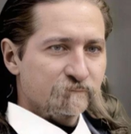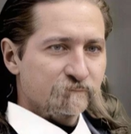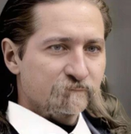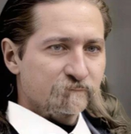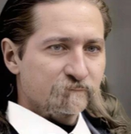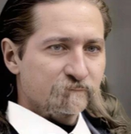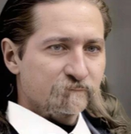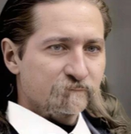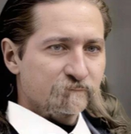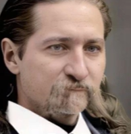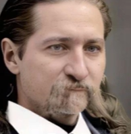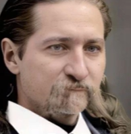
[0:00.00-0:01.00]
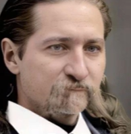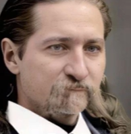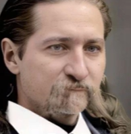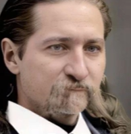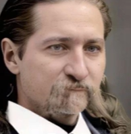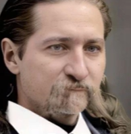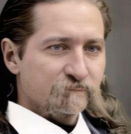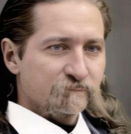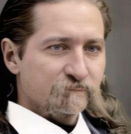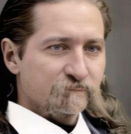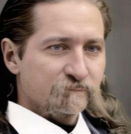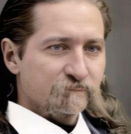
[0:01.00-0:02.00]

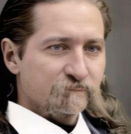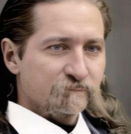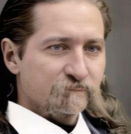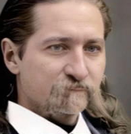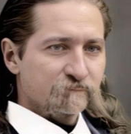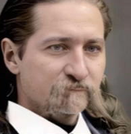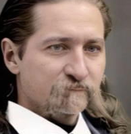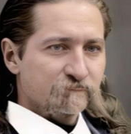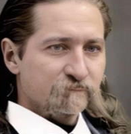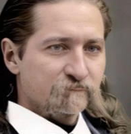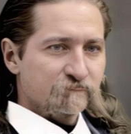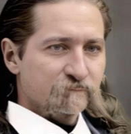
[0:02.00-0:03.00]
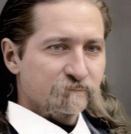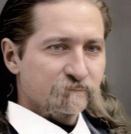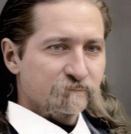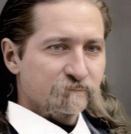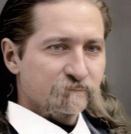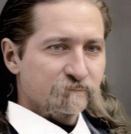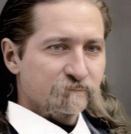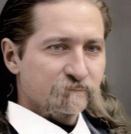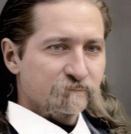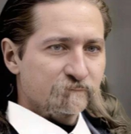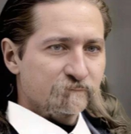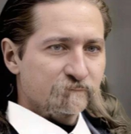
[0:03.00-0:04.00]

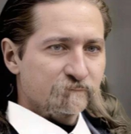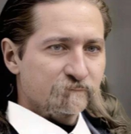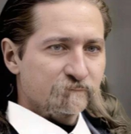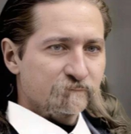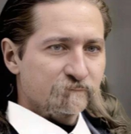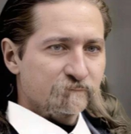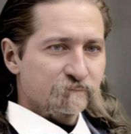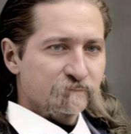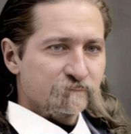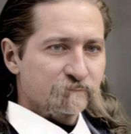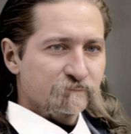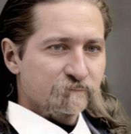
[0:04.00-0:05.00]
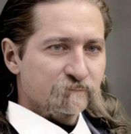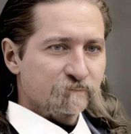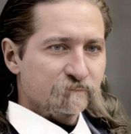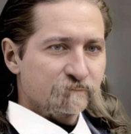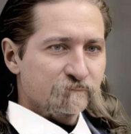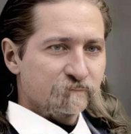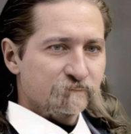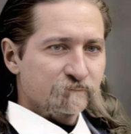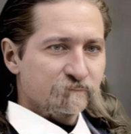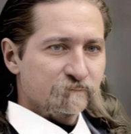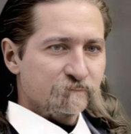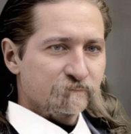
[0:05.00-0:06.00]

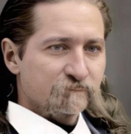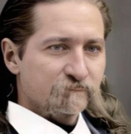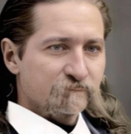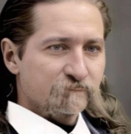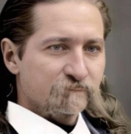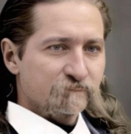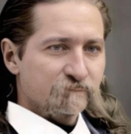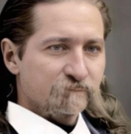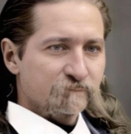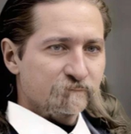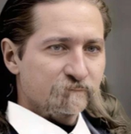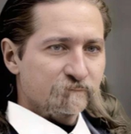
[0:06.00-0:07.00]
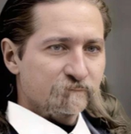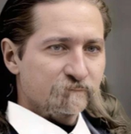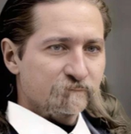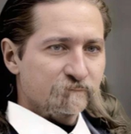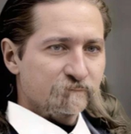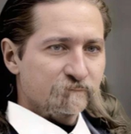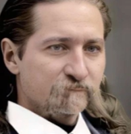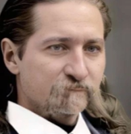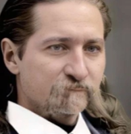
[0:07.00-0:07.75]
[no speech]